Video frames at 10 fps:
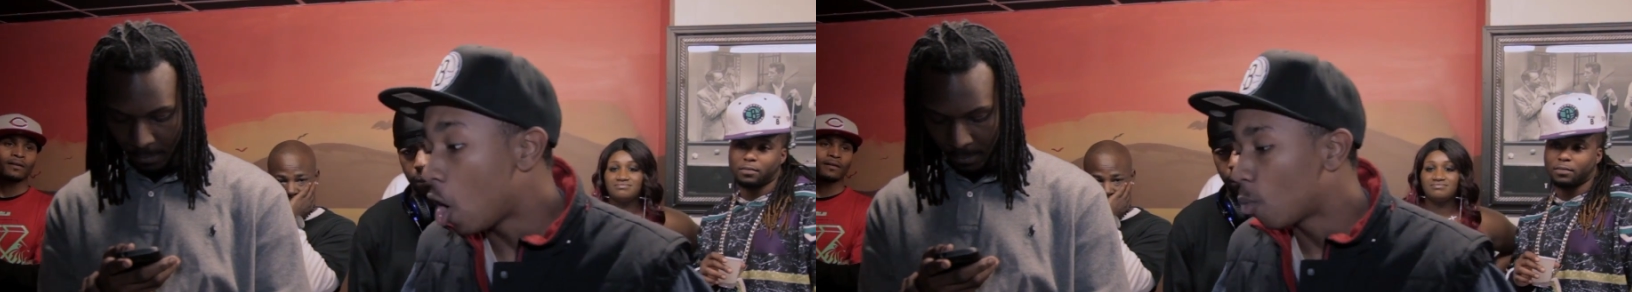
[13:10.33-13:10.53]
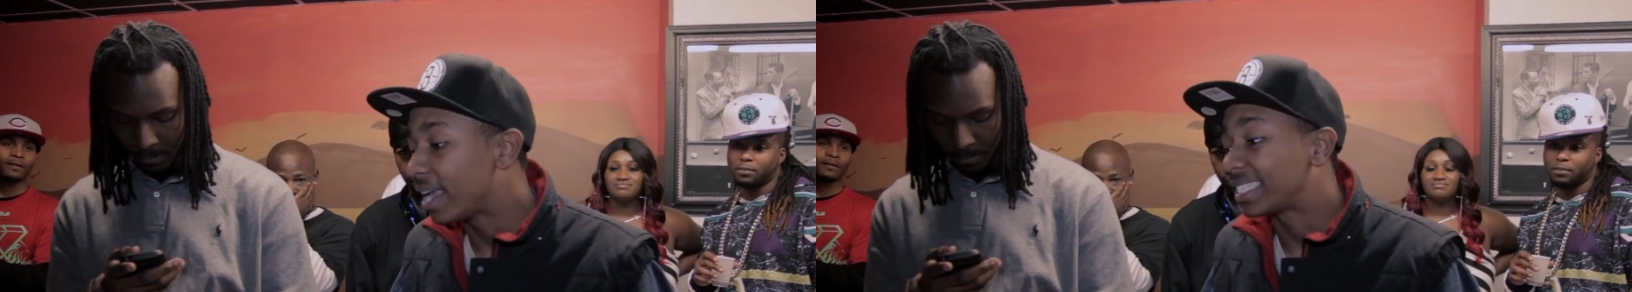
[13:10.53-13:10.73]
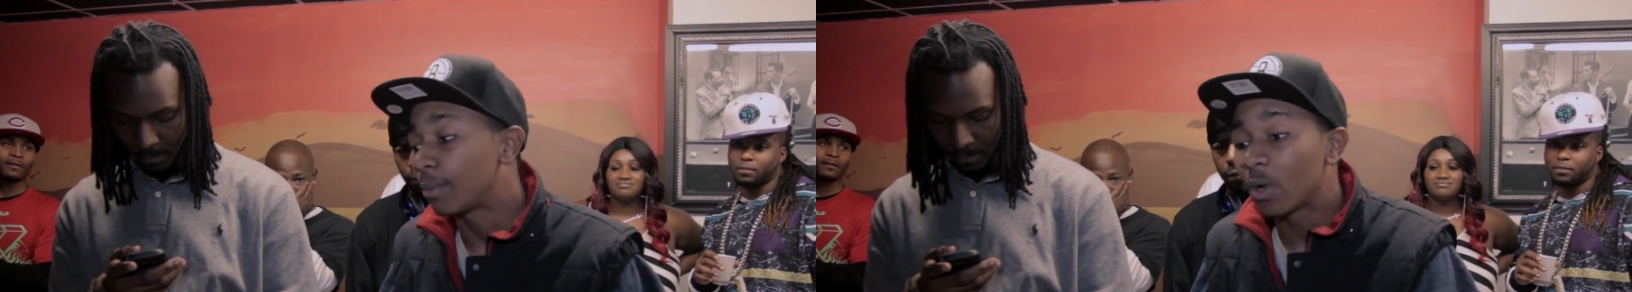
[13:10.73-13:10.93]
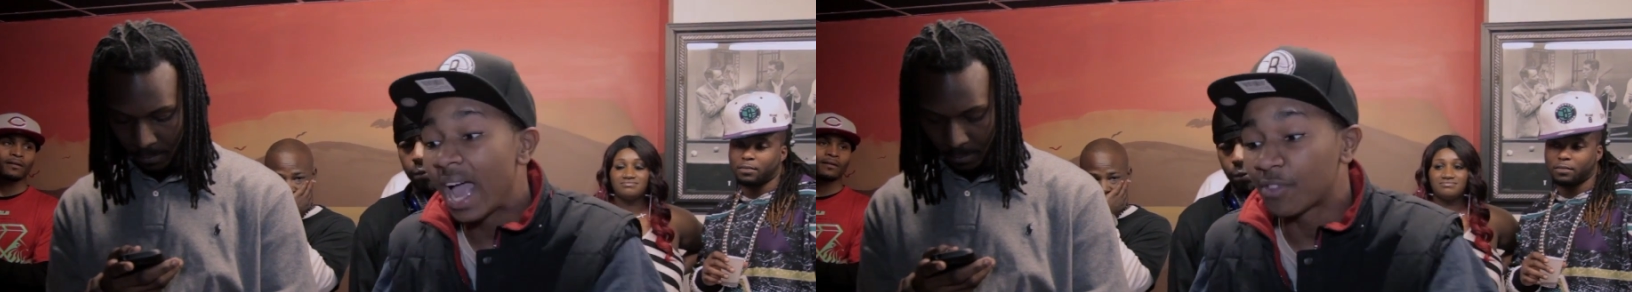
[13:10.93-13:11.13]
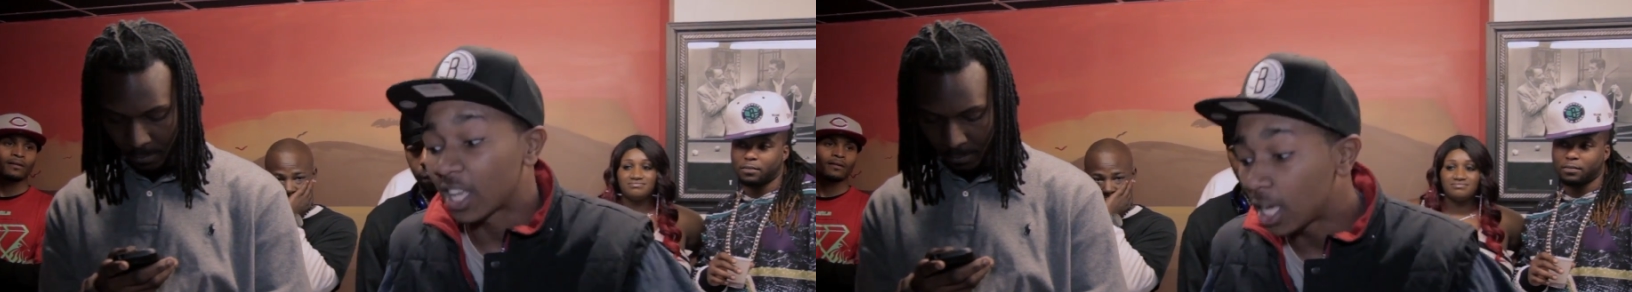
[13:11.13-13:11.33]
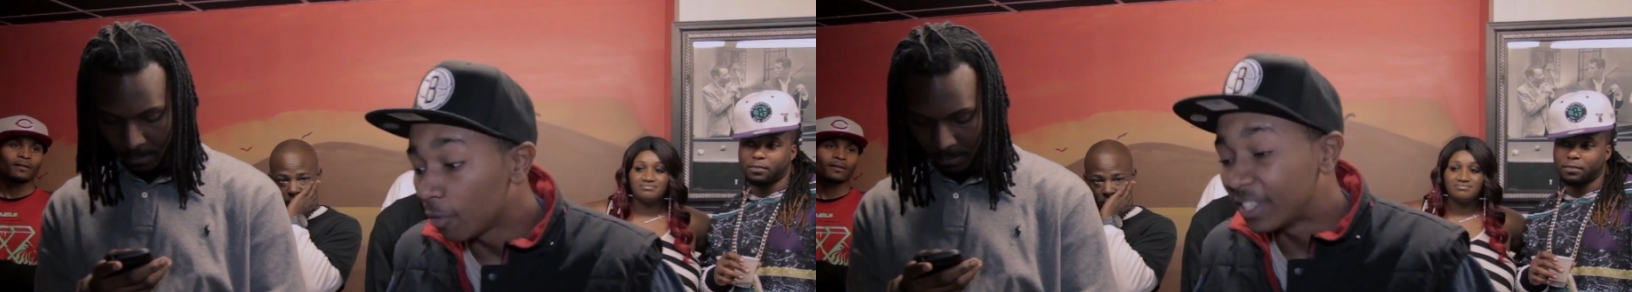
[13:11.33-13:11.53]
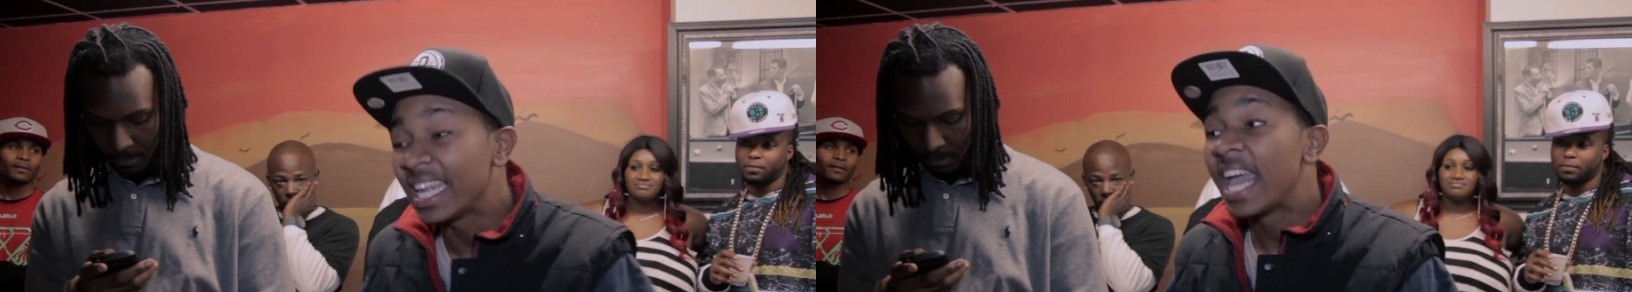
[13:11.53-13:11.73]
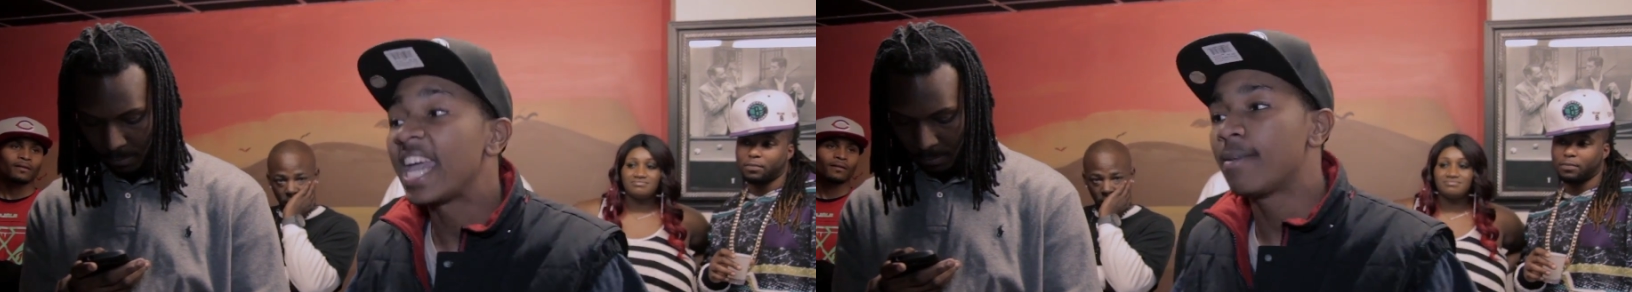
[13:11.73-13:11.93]
Speaker 1: always. I won't have to kill
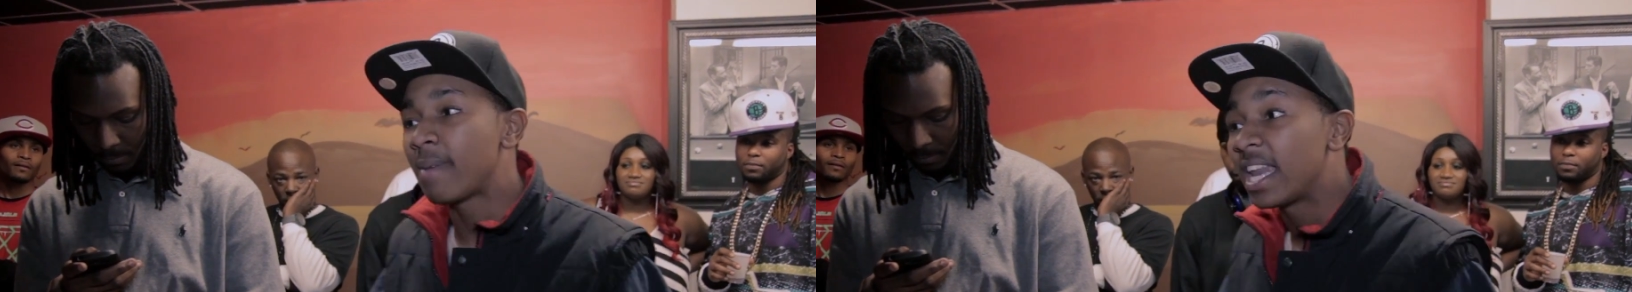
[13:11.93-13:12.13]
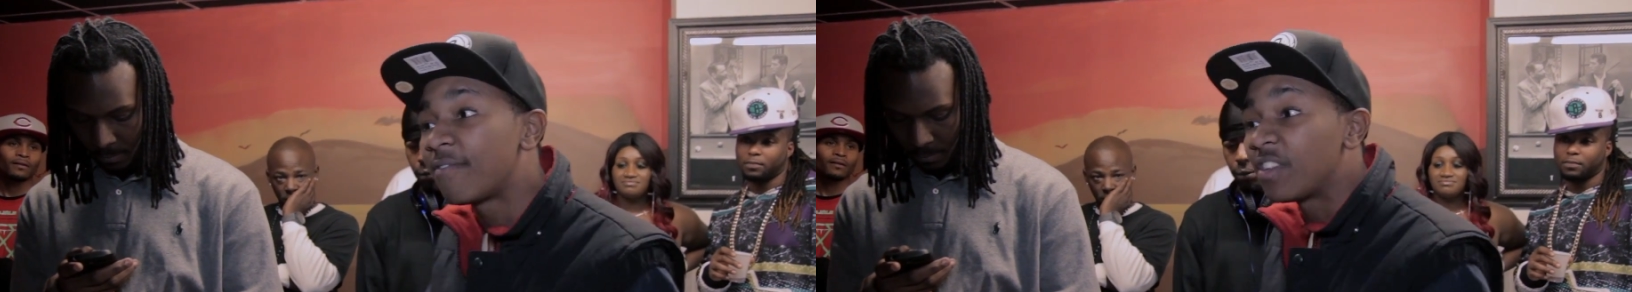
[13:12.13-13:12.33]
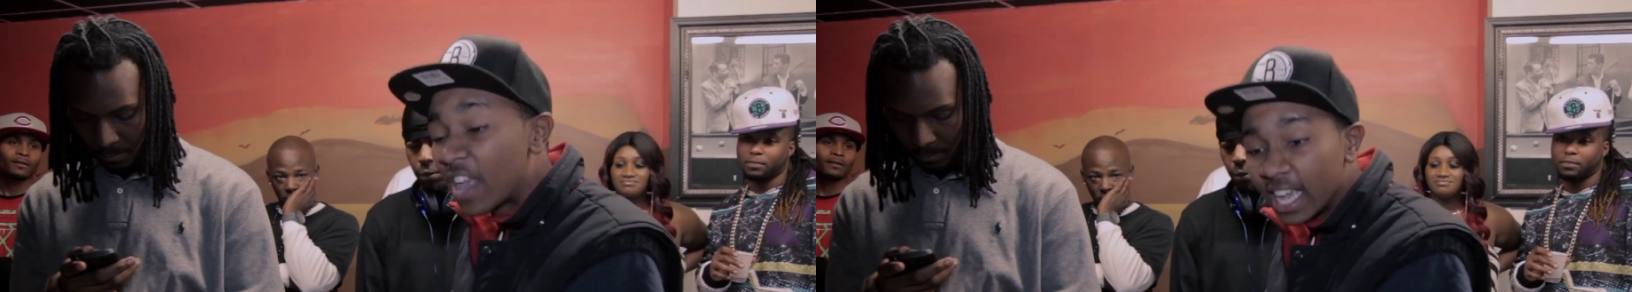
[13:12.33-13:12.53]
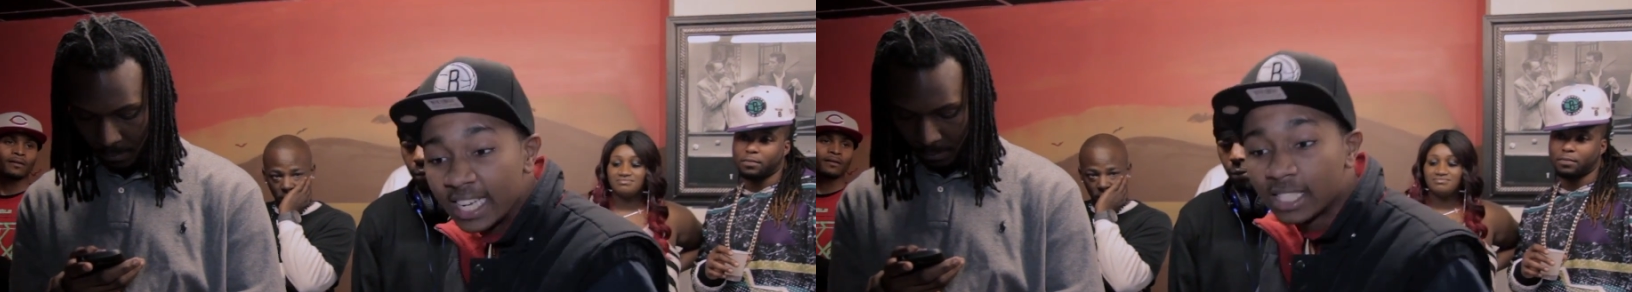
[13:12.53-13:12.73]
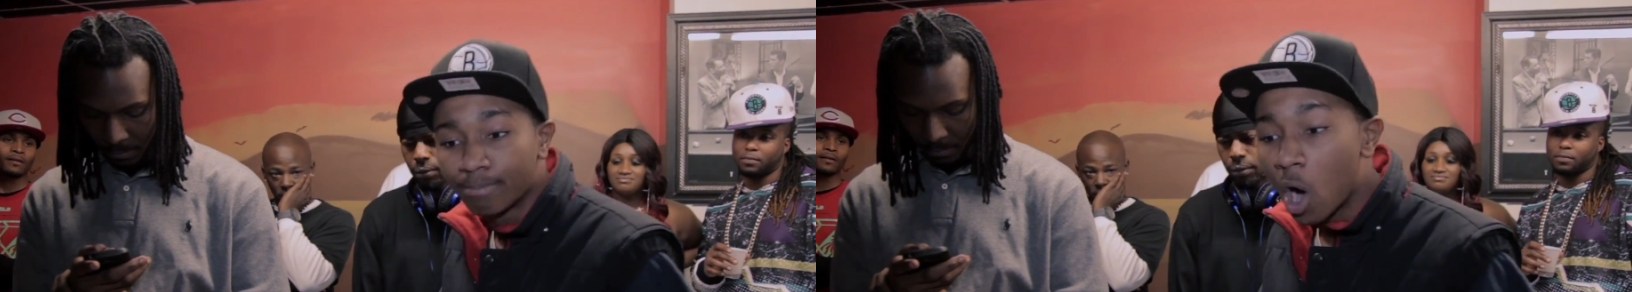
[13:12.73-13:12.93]
this hitman if he thinking he's